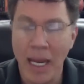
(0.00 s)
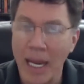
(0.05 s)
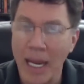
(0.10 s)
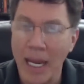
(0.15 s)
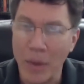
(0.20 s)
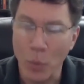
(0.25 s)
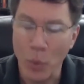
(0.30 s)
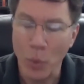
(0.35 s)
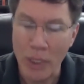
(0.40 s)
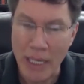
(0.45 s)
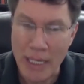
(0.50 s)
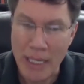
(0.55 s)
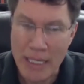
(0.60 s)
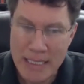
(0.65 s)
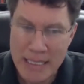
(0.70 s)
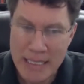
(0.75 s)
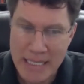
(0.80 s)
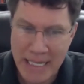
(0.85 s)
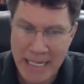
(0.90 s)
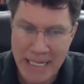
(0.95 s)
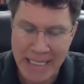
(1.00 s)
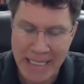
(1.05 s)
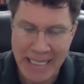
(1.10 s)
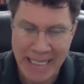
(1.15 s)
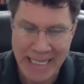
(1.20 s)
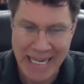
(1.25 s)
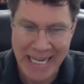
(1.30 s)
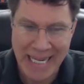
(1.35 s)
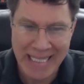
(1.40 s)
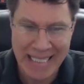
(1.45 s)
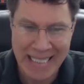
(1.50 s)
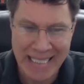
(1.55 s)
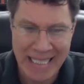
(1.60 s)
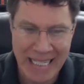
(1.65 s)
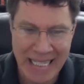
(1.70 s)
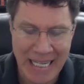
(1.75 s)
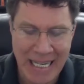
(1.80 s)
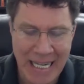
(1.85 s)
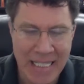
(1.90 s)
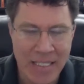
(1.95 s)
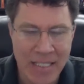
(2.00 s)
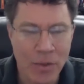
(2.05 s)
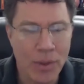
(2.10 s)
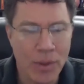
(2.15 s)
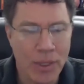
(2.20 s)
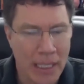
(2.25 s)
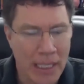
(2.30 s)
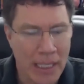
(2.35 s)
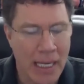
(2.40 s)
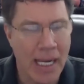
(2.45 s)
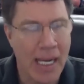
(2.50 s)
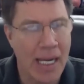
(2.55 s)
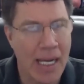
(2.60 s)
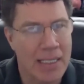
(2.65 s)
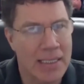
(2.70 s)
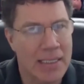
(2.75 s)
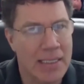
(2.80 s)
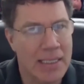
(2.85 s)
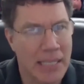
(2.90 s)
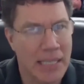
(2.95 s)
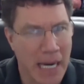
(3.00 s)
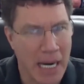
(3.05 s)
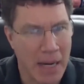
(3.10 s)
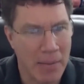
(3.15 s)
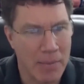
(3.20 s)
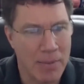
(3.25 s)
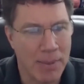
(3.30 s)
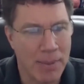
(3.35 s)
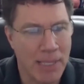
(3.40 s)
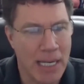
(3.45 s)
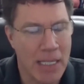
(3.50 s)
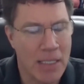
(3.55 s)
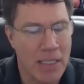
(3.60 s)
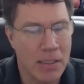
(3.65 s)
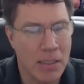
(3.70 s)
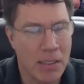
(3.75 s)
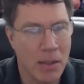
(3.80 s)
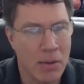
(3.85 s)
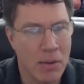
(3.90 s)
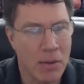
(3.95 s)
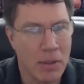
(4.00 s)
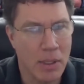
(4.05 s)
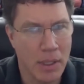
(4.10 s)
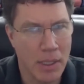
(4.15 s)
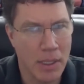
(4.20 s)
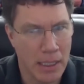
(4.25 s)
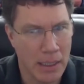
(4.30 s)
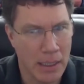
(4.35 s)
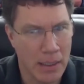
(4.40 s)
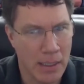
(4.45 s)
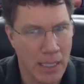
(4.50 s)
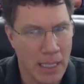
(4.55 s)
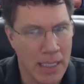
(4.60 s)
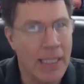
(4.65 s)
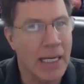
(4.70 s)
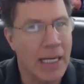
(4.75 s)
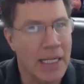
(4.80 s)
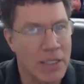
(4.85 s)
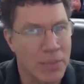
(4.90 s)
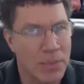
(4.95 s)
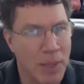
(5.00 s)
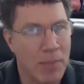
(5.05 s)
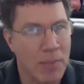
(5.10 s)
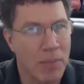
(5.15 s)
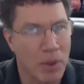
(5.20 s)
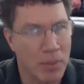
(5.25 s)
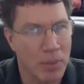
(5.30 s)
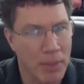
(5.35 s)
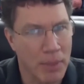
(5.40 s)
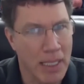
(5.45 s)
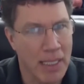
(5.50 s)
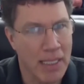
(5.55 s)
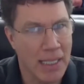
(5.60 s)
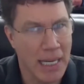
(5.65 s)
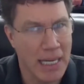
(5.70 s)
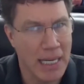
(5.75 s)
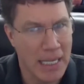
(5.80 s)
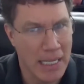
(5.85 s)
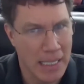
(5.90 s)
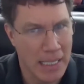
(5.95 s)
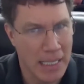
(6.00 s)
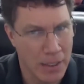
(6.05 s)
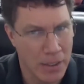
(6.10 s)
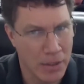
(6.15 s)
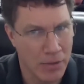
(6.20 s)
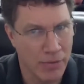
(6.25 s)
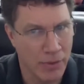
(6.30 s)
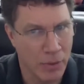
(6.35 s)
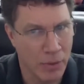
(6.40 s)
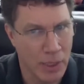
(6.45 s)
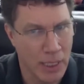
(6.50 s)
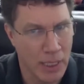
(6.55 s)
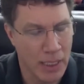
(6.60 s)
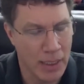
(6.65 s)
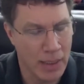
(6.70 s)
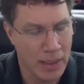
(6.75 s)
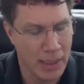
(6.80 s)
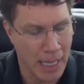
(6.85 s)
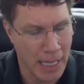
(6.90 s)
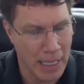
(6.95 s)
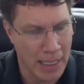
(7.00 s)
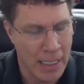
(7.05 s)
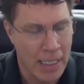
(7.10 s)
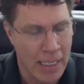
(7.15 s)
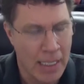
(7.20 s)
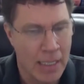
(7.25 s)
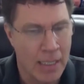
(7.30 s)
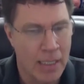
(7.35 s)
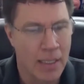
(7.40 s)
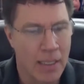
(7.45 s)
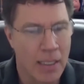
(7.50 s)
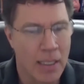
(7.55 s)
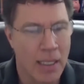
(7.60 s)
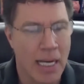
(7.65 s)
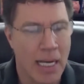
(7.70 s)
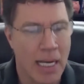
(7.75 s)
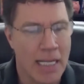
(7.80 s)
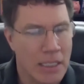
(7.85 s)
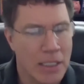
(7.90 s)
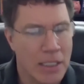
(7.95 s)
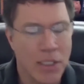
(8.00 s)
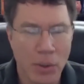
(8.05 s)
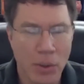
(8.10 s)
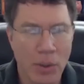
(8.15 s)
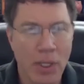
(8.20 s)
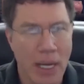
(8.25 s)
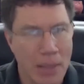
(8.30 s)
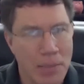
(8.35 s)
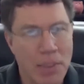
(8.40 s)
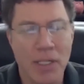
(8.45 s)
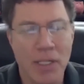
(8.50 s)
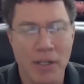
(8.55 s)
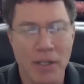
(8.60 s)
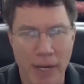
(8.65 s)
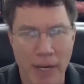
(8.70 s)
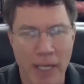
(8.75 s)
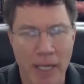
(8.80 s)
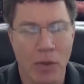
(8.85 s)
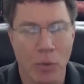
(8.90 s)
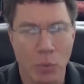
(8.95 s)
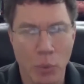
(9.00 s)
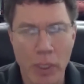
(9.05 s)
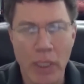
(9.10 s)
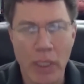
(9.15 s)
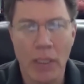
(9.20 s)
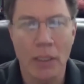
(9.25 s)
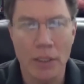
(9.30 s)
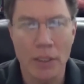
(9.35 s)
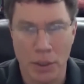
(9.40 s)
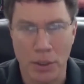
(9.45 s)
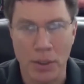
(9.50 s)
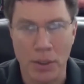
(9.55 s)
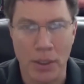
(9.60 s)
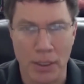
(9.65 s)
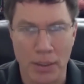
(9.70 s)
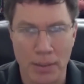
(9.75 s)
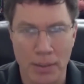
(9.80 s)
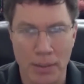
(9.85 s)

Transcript: And what I did, and I don't think I got scammed, but I think I spent more money than I needed to for what I got. I said, you know what? I'm just going to find a real attorney.